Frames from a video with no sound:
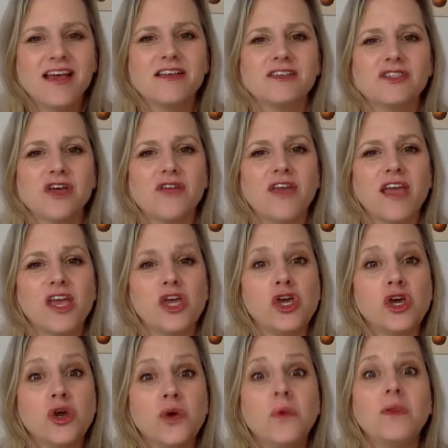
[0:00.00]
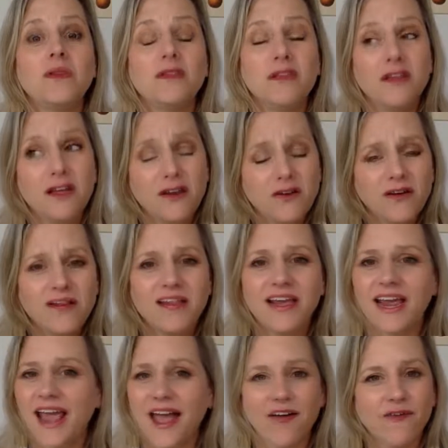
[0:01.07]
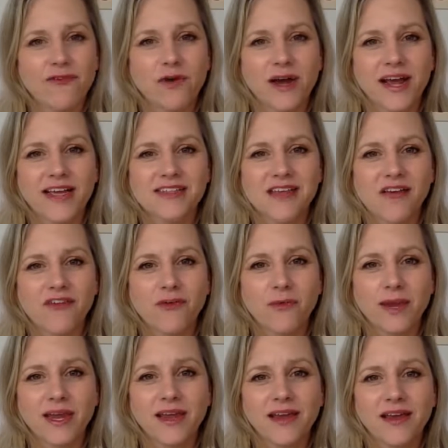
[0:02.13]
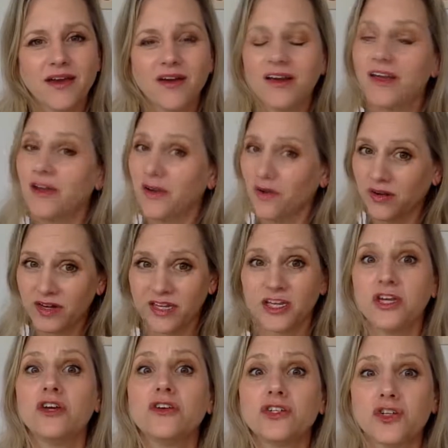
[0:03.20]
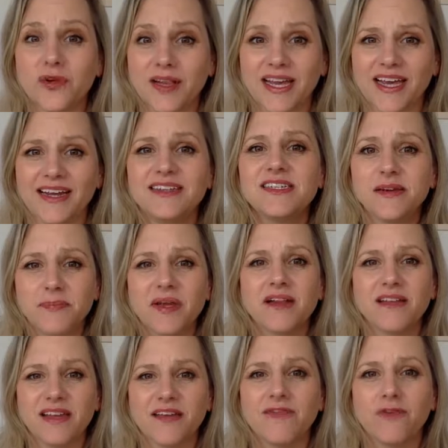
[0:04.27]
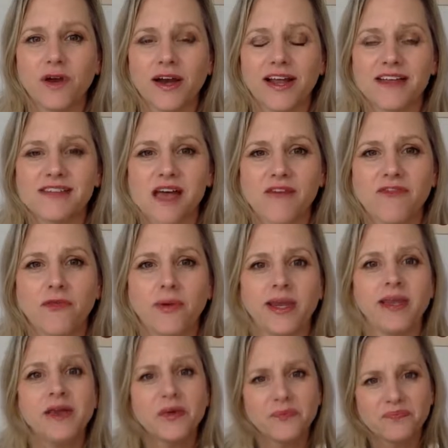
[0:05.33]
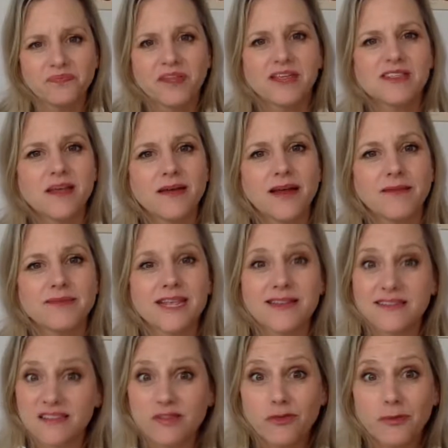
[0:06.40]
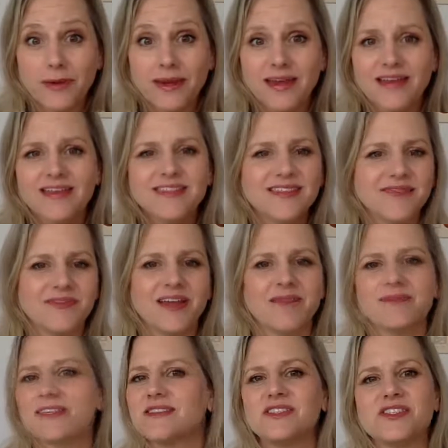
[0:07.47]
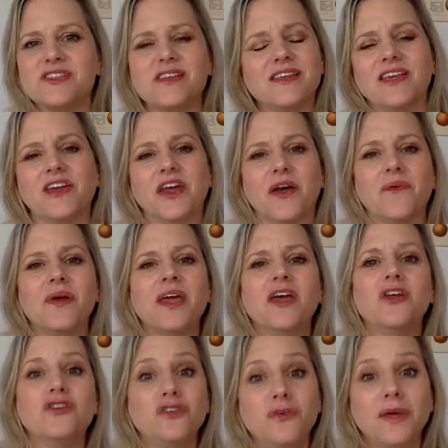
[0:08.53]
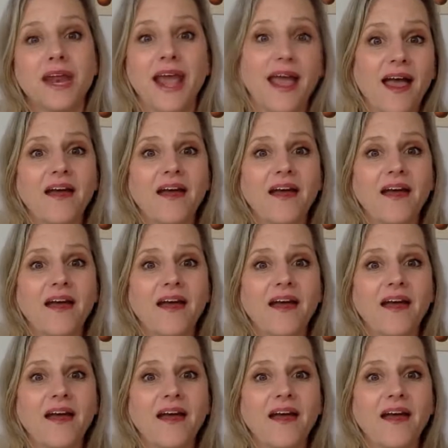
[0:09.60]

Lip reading: so that you literally have 4 days off a week, typically 4 days off a week. Sometimes it's 3, sometimes it's, 2.5.